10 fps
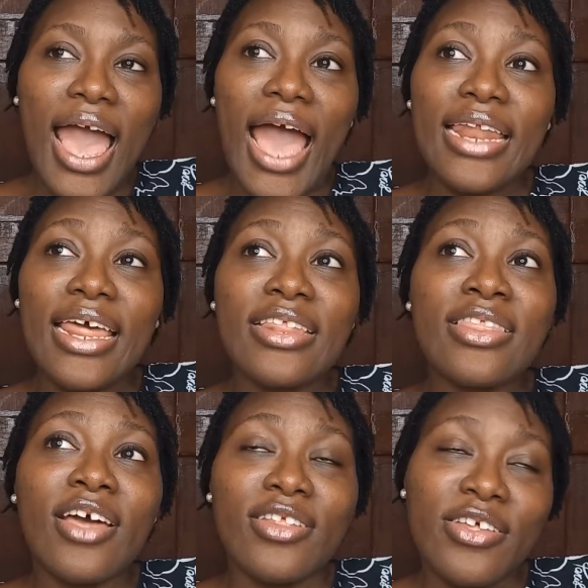And
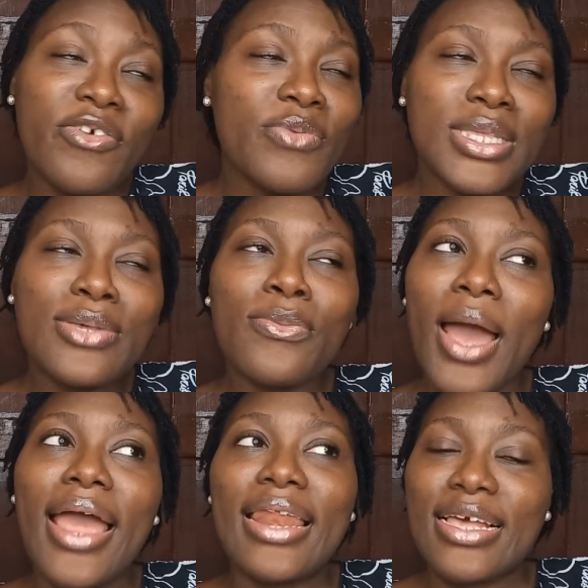another reason why
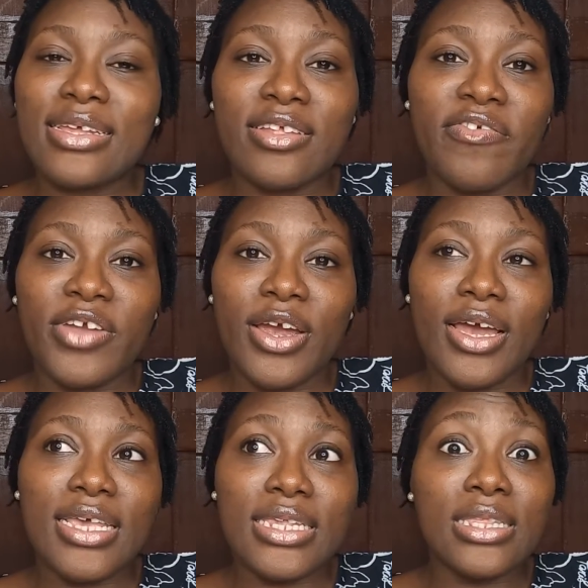I like South
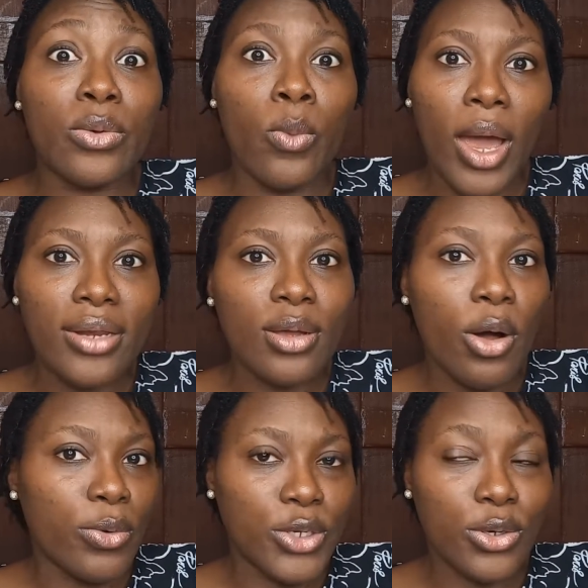Africa is the wine
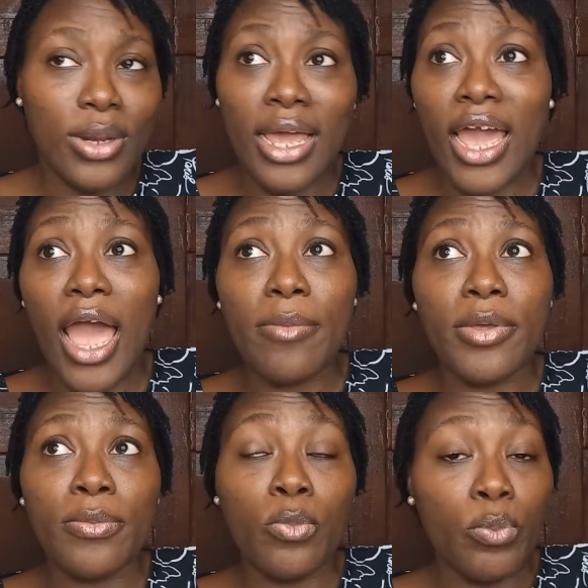culture. Like I'm
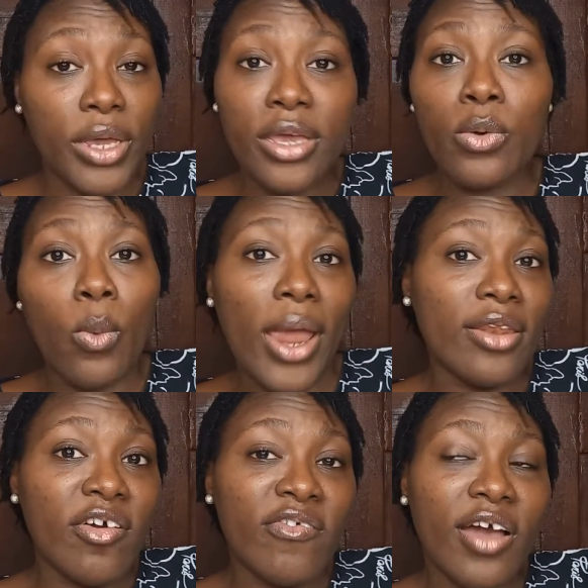a big wine
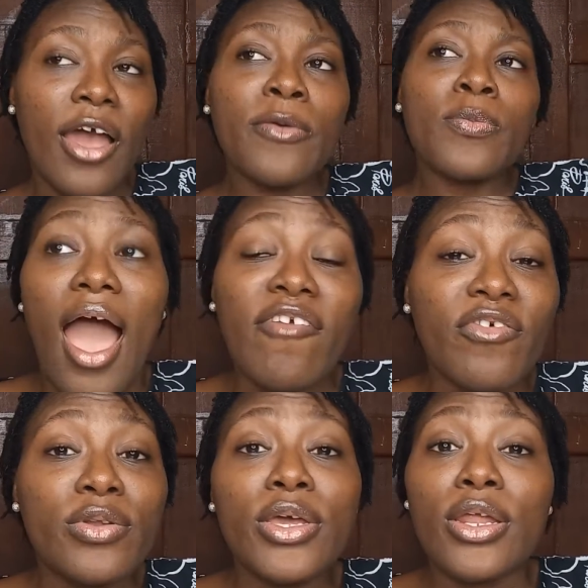lover. I
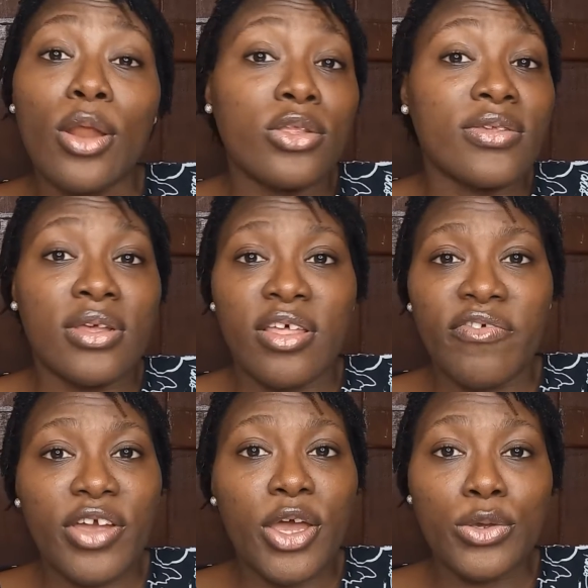follow a lot of South
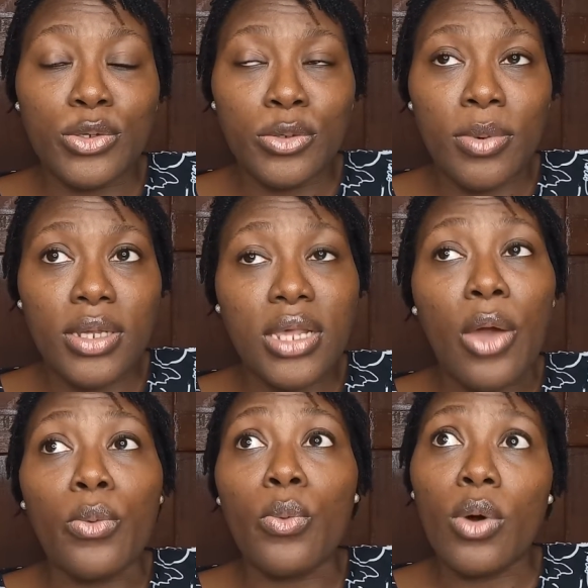African YouTubers, I
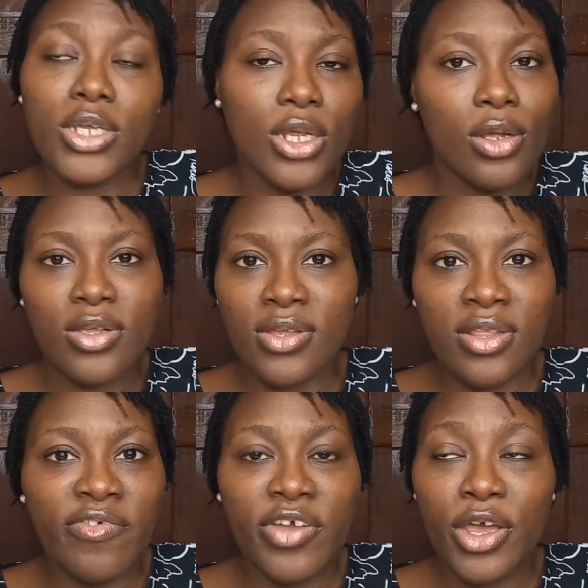watch a lot of South
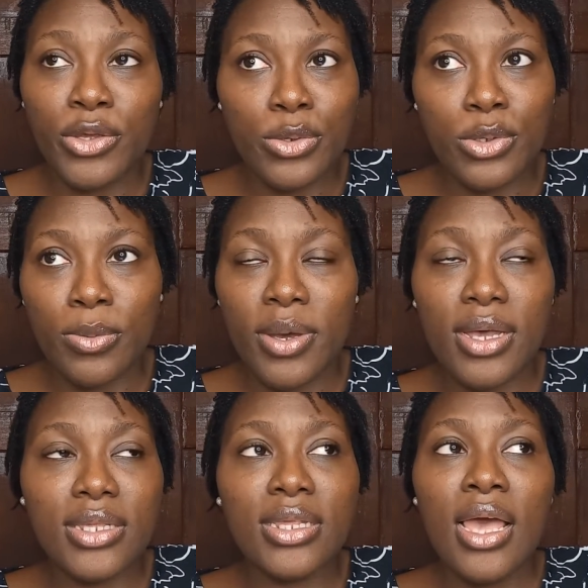African
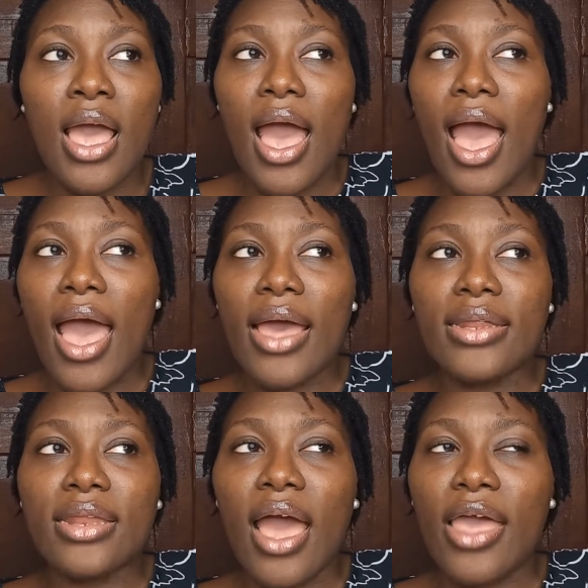YouTubers,
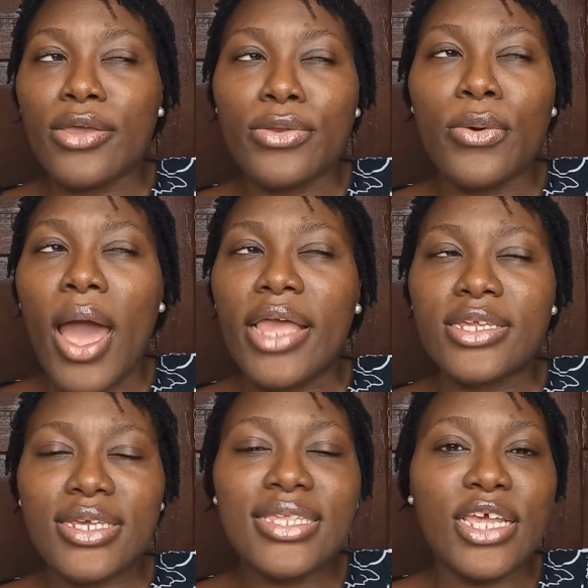and I
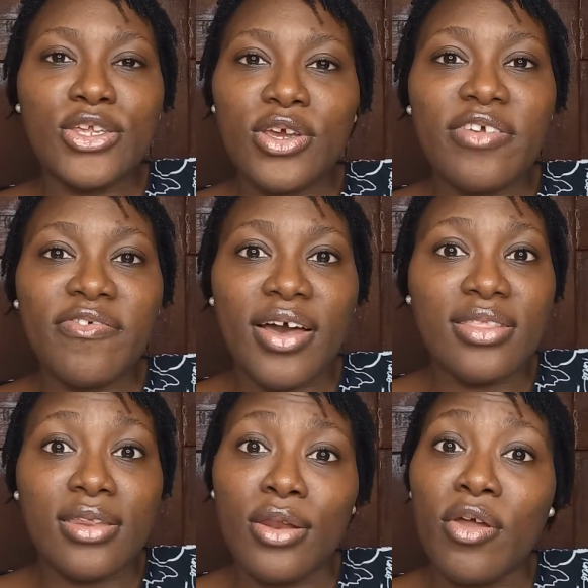just enjoy the fact
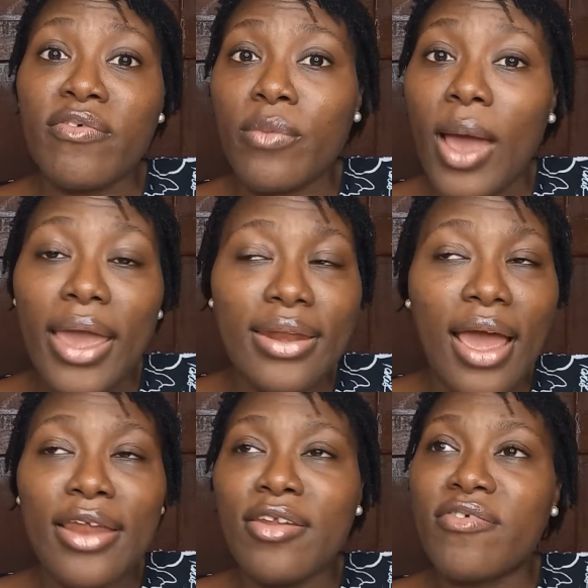that they love wine.
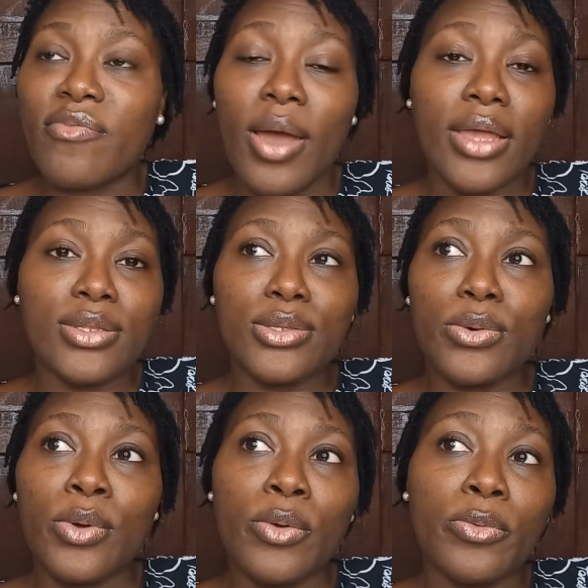I love wine,
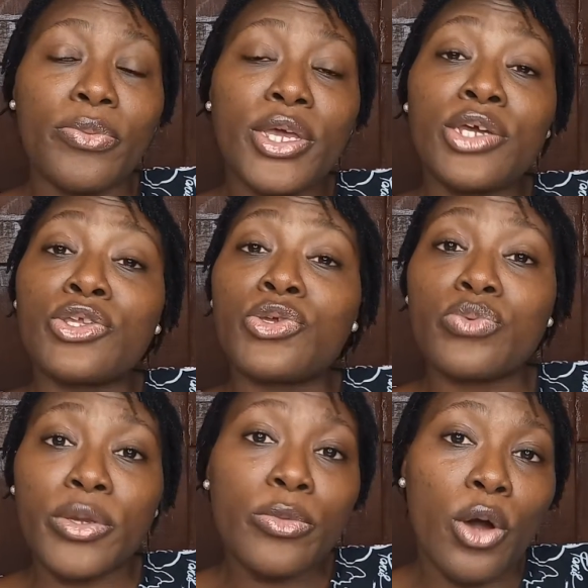so it will be a
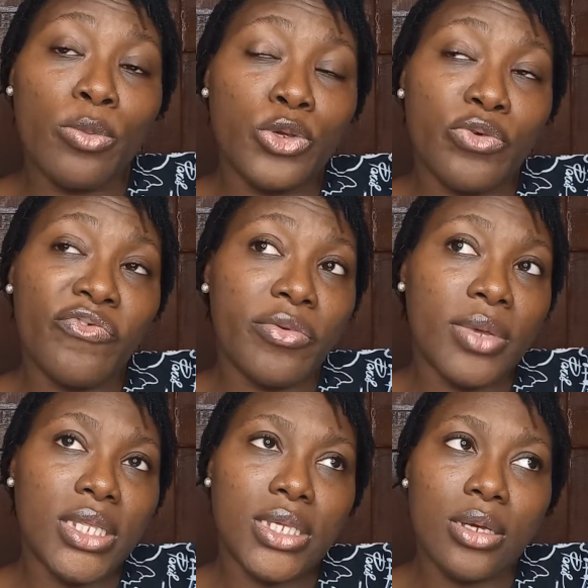dream come true for
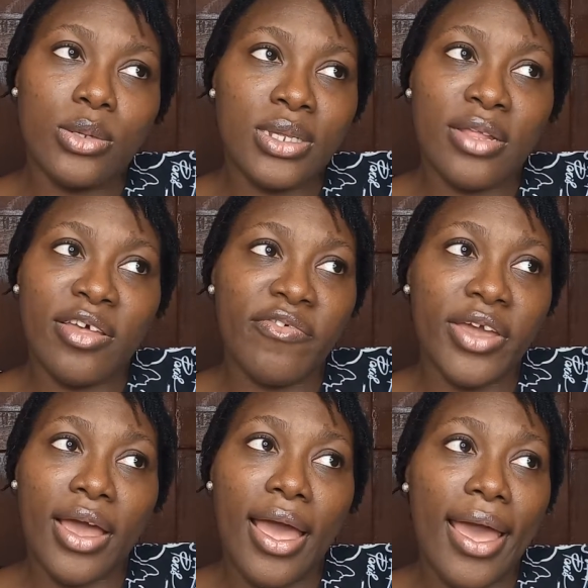me to go to South
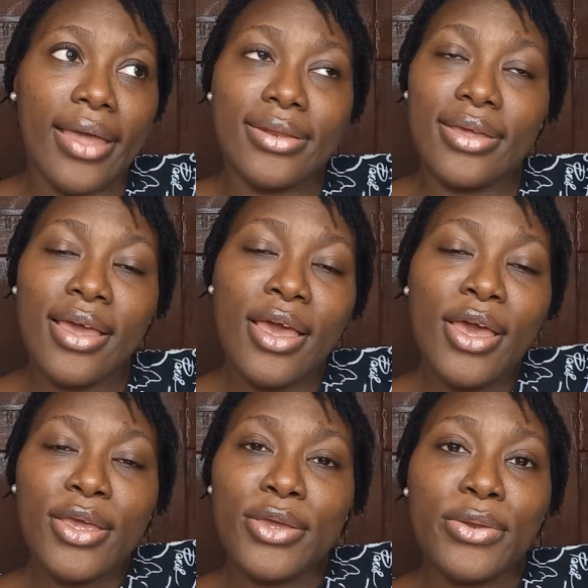Africa and
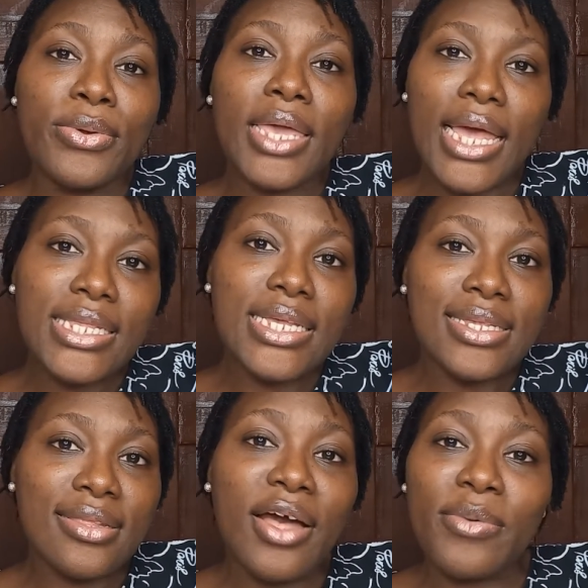get
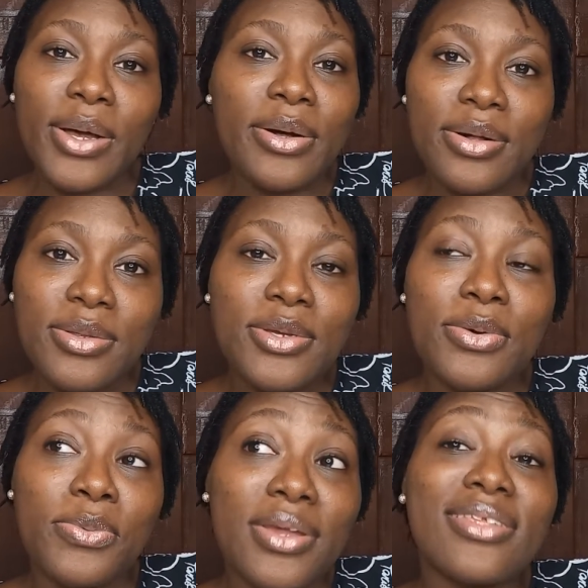into that wine culture
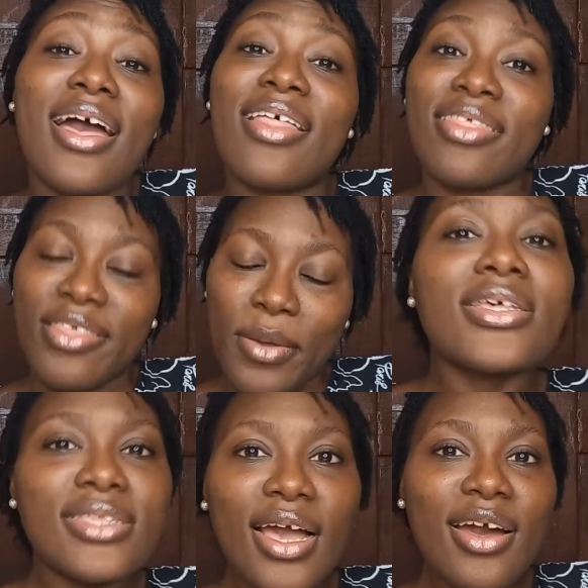with them. The
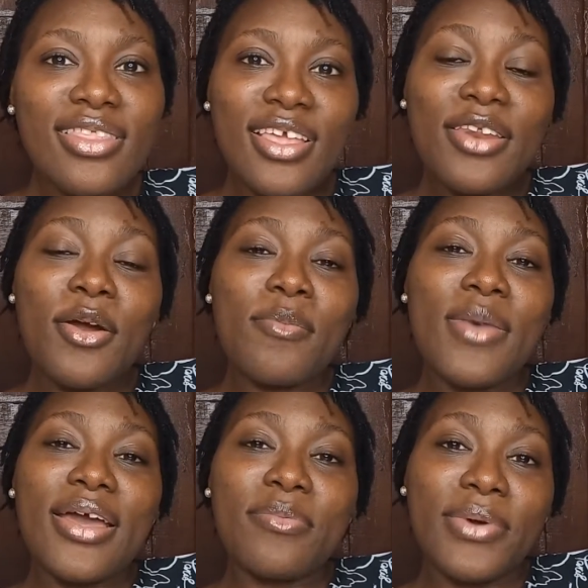second thing on
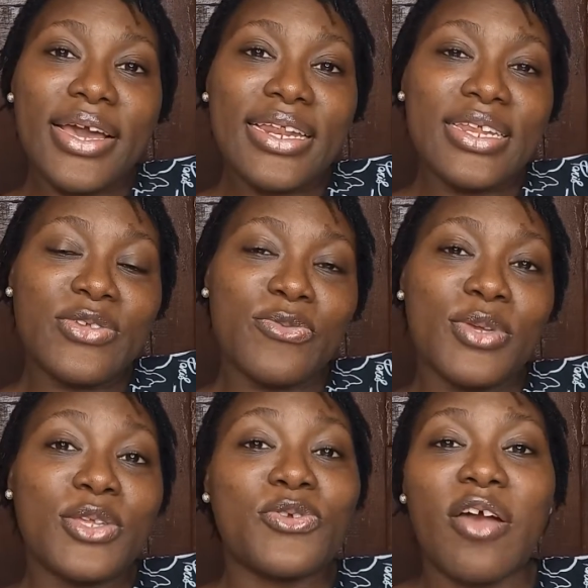my bucket list would be
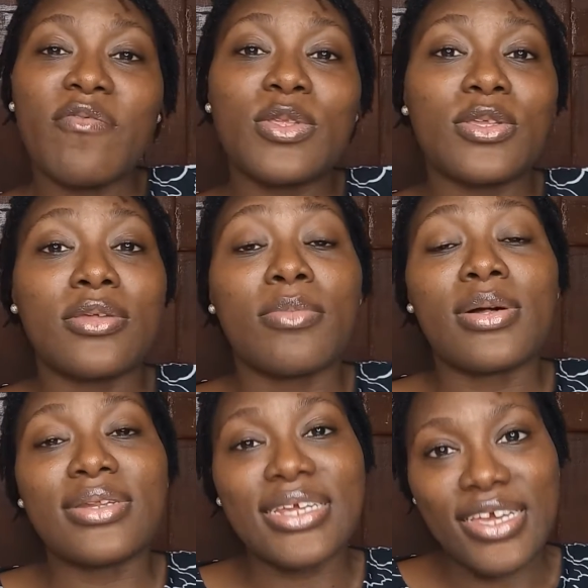to travel to the
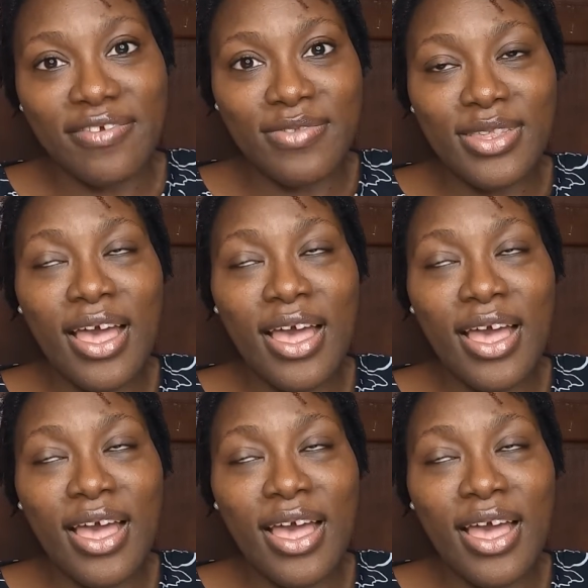Maldives.